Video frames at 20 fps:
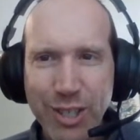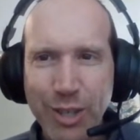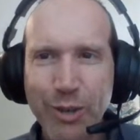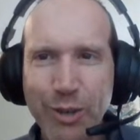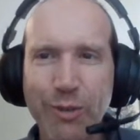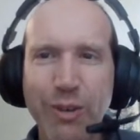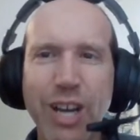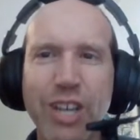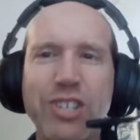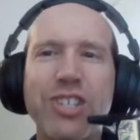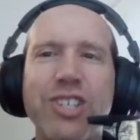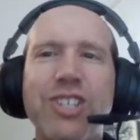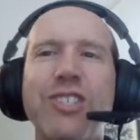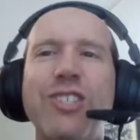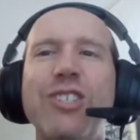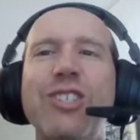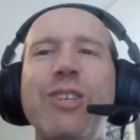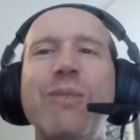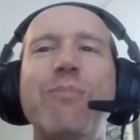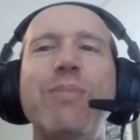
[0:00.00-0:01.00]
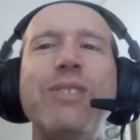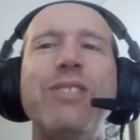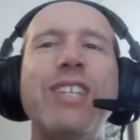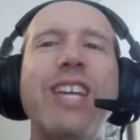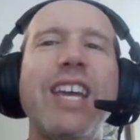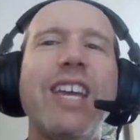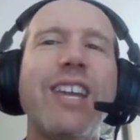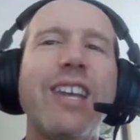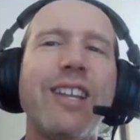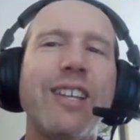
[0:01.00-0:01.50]
the Russians, in
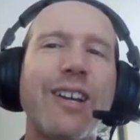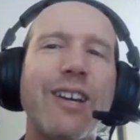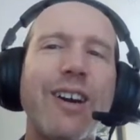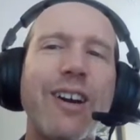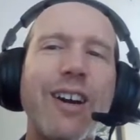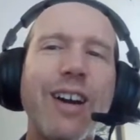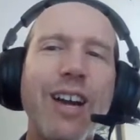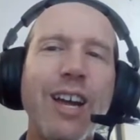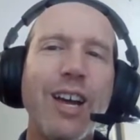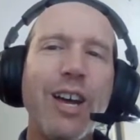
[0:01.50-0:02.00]
particular